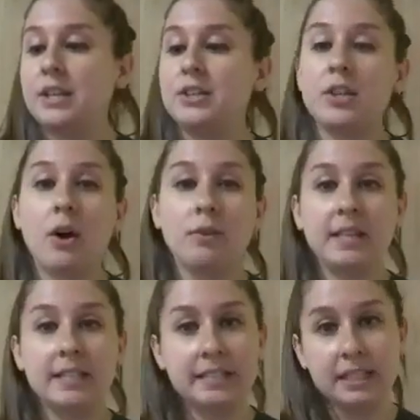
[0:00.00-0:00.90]
So
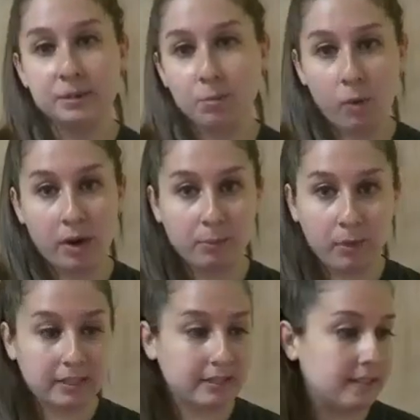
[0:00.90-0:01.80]
this is one
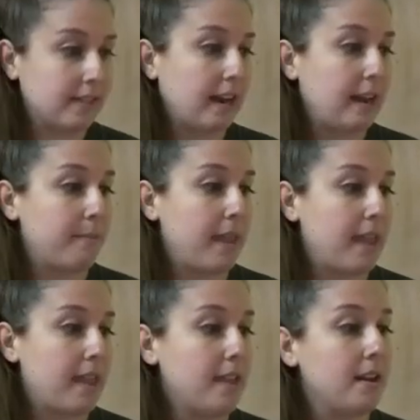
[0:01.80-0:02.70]
wand that I
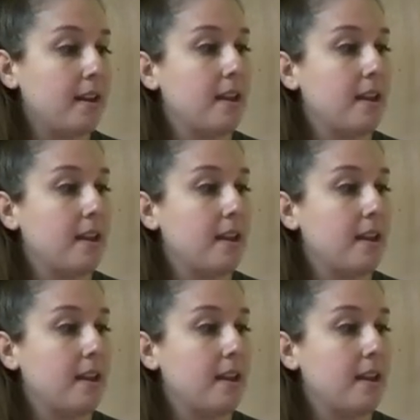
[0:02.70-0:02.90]
made.